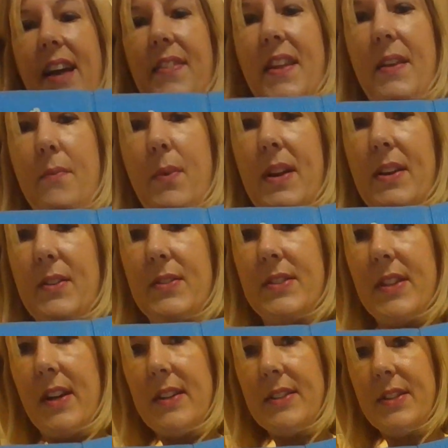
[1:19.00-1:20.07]
And then when you
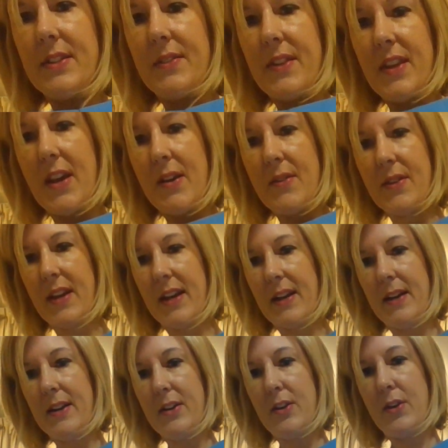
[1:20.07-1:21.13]
start doing the
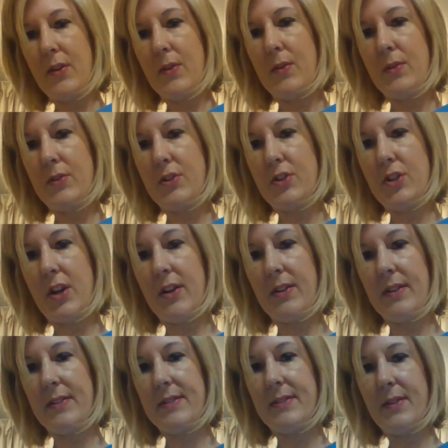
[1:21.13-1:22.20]
yoga, huge
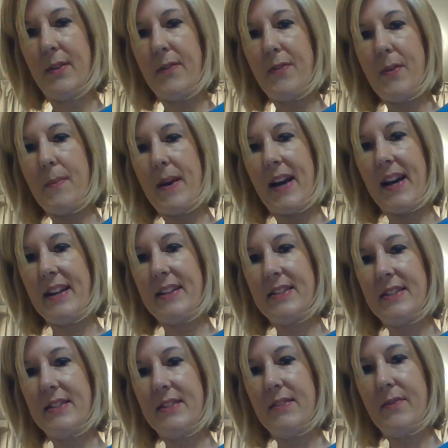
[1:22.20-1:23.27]
chunks of the
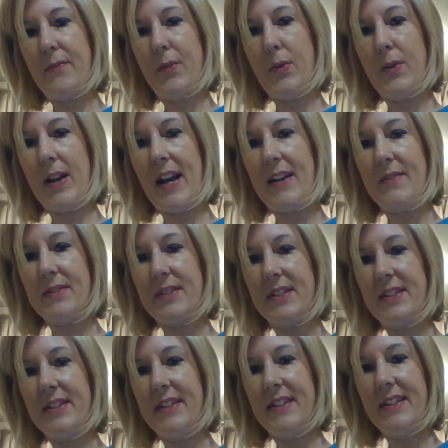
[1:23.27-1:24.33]
mat fall out
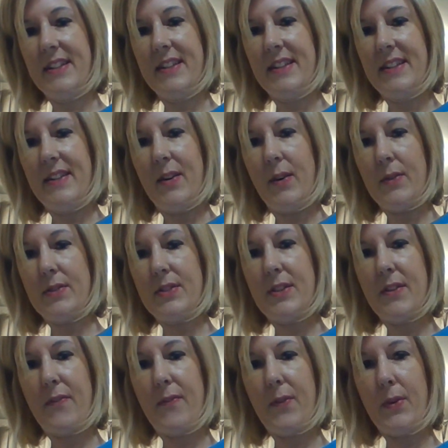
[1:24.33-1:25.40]
onto
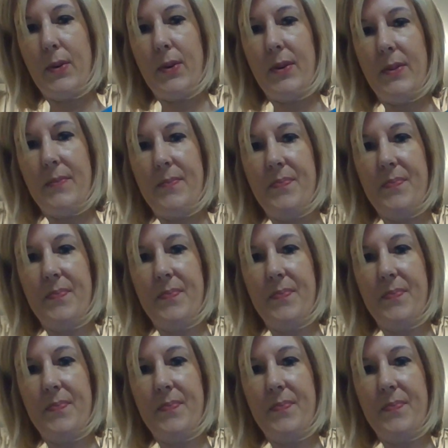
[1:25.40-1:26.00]
the floor.